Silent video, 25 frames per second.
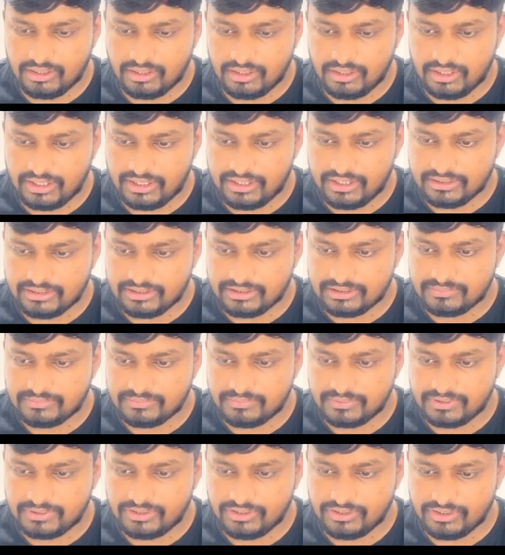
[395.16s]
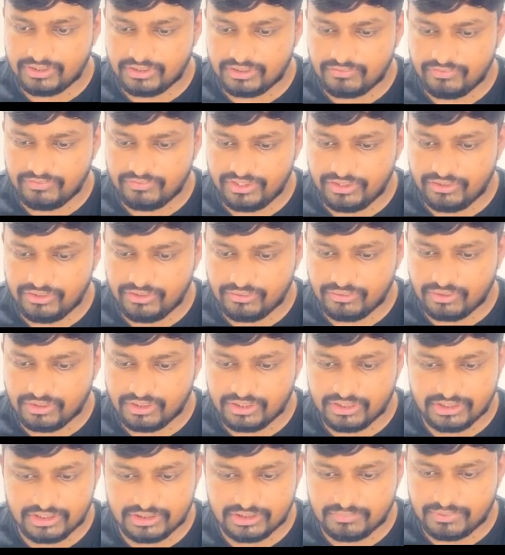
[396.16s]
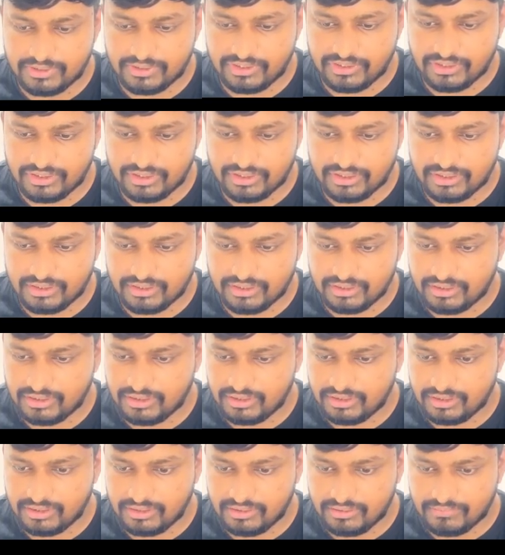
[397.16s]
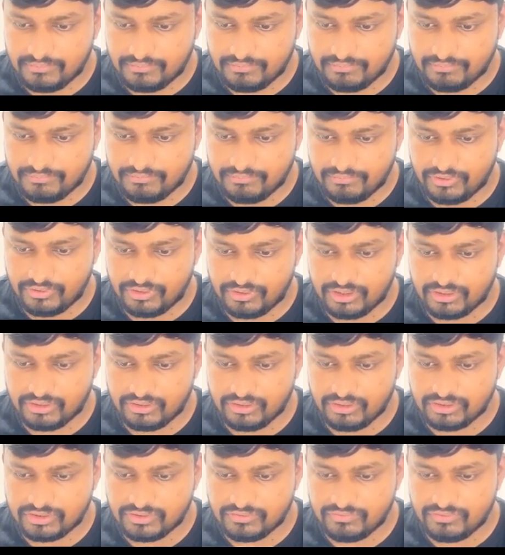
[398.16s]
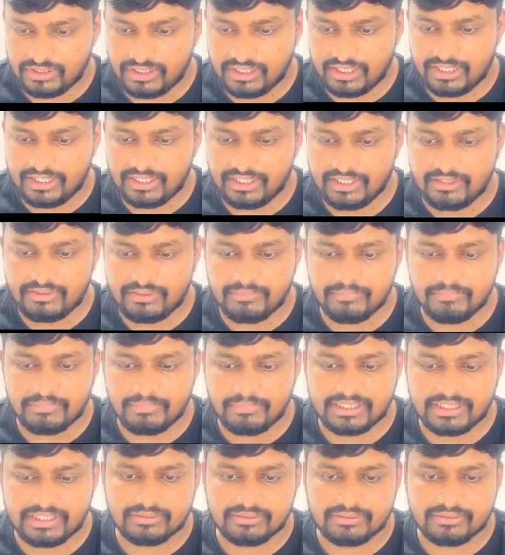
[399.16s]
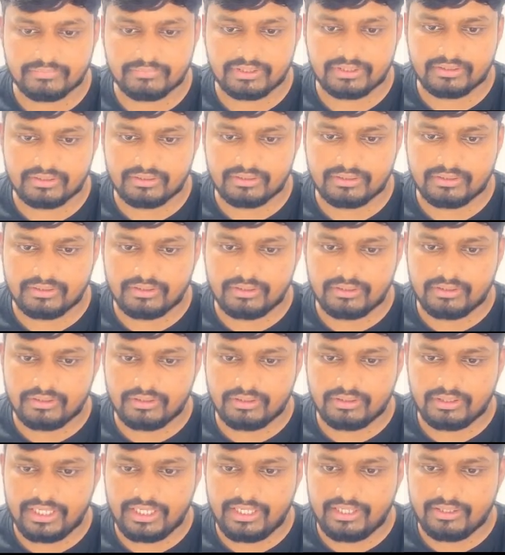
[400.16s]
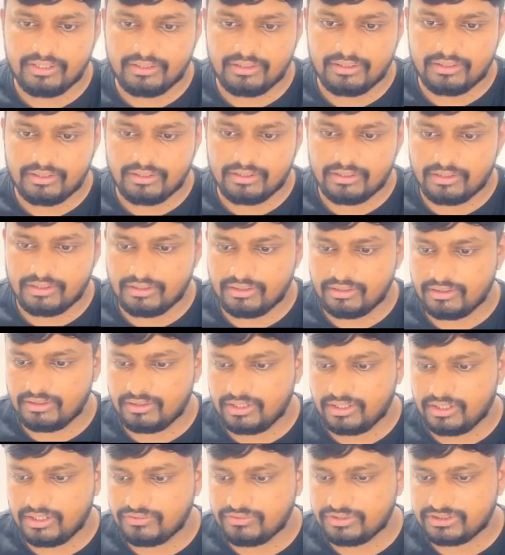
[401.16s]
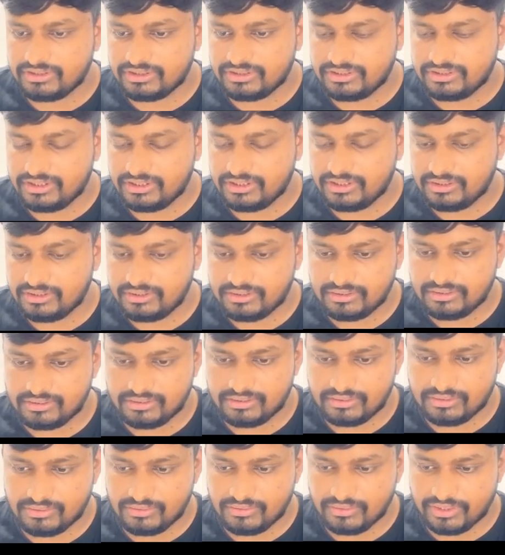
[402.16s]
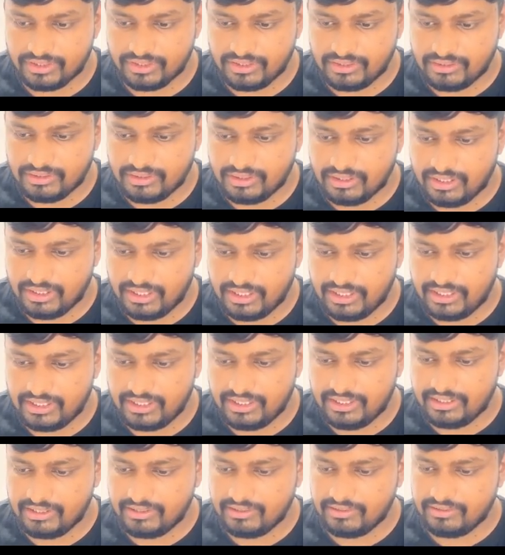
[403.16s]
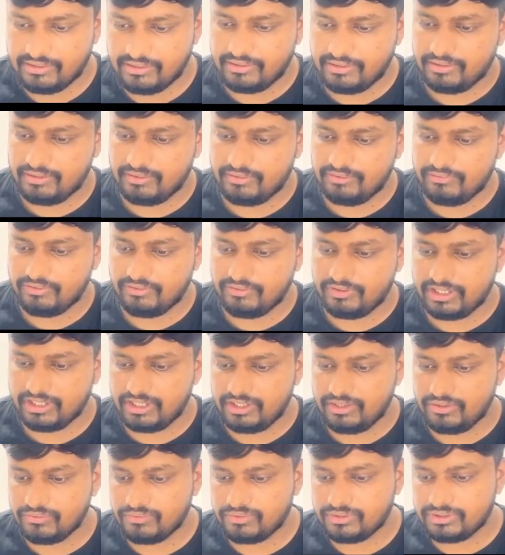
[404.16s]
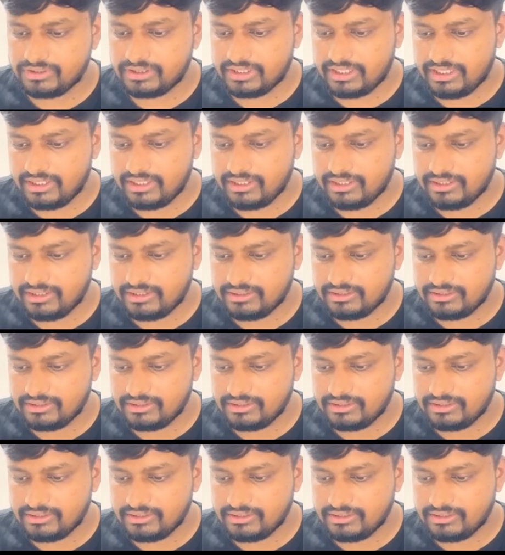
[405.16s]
And this particular video in this particular product also will add an batch number, right? Now this is done. Okay, and what I'll do is I'll